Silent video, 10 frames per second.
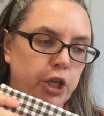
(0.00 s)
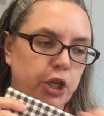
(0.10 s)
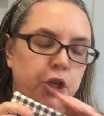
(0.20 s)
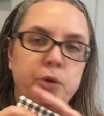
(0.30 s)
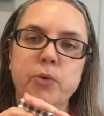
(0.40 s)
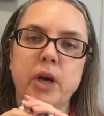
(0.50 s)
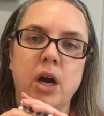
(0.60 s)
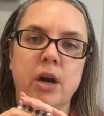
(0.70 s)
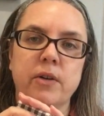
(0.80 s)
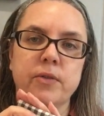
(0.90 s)
you
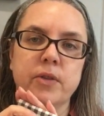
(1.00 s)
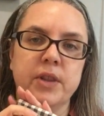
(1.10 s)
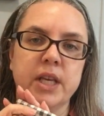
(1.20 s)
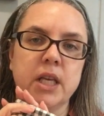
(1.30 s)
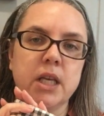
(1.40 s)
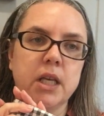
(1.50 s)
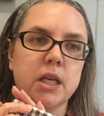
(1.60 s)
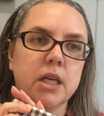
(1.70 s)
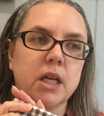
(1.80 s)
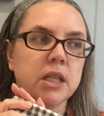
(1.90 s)
are the
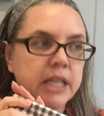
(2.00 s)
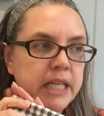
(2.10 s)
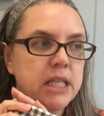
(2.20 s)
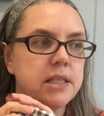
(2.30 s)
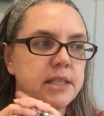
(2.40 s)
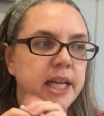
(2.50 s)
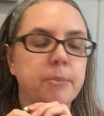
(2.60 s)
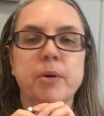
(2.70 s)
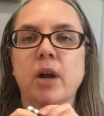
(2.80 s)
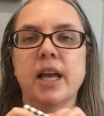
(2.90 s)
cleanest
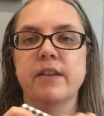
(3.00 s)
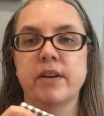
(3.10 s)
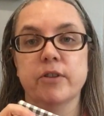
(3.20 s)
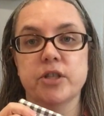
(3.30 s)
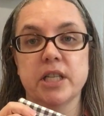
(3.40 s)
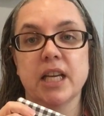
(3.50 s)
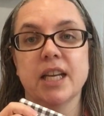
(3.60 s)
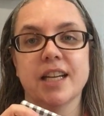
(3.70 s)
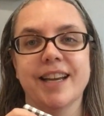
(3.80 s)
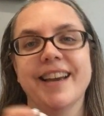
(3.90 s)
stamper I have ever
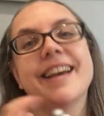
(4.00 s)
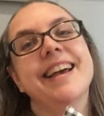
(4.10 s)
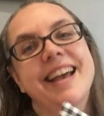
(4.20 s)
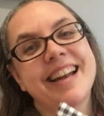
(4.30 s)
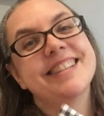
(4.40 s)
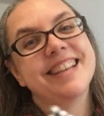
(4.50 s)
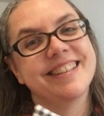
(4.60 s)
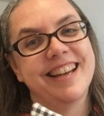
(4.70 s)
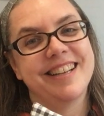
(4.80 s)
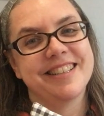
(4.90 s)
seen. And I'll
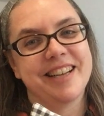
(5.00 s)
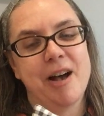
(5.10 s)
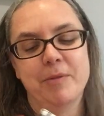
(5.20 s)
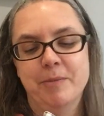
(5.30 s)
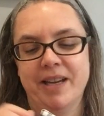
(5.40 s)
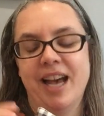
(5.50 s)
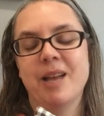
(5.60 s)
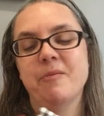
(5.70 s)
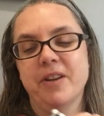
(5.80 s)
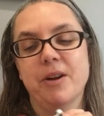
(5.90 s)
take that as a compliment.
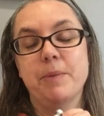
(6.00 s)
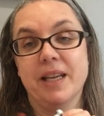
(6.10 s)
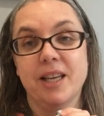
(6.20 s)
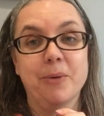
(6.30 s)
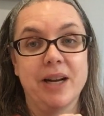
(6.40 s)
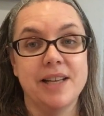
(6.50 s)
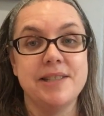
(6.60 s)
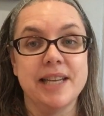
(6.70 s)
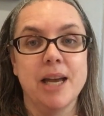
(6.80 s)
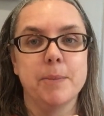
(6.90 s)
I am very picky when I
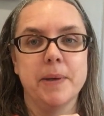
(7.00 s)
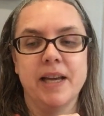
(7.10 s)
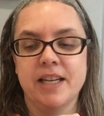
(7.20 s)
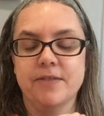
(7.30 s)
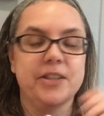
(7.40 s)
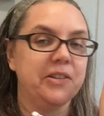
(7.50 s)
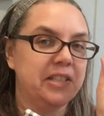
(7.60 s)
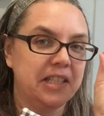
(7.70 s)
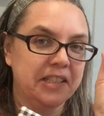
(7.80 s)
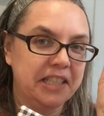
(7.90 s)
stamp, and if
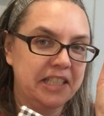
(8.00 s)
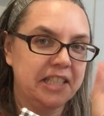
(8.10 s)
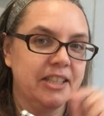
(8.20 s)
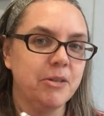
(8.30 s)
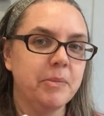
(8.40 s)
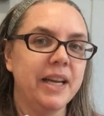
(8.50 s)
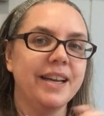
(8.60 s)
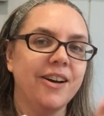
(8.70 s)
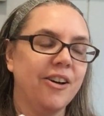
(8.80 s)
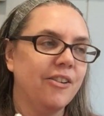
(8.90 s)
there's the least little
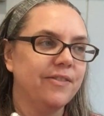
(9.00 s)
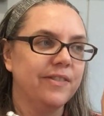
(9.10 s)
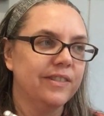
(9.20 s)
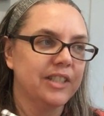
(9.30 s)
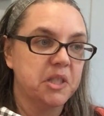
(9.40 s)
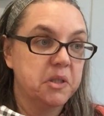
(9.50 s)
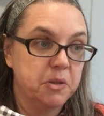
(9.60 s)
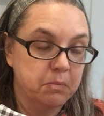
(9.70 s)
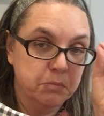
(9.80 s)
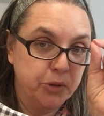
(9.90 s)
bit of
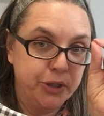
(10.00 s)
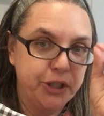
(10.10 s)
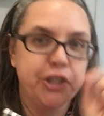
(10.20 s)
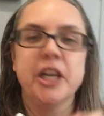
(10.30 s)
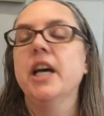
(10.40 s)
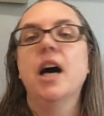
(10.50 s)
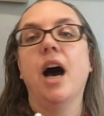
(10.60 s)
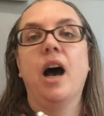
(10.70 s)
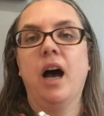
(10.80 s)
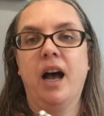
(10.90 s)
smudge,
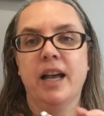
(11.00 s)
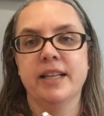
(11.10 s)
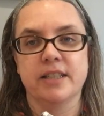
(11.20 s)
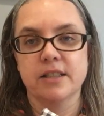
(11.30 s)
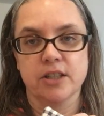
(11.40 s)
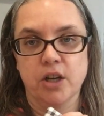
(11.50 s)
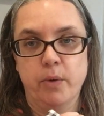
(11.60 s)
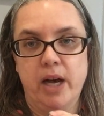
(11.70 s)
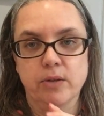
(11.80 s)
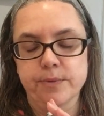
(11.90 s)
it doesn't
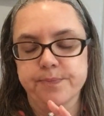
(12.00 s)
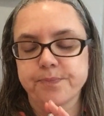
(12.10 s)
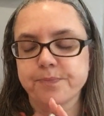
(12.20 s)
go out,